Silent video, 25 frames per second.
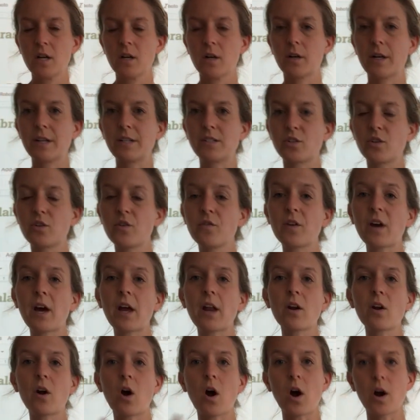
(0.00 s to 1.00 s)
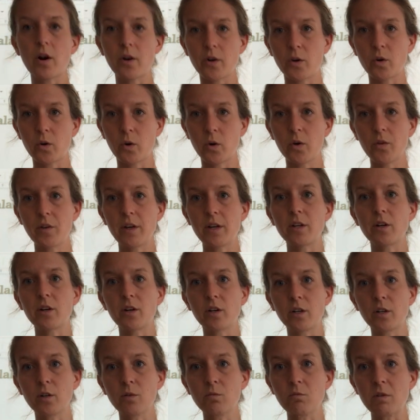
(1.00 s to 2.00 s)
All right, so you've got an article that you're
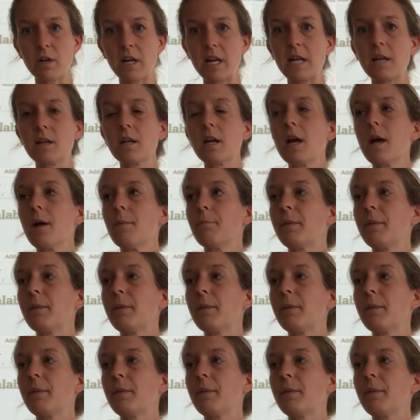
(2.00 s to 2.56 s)
going to read.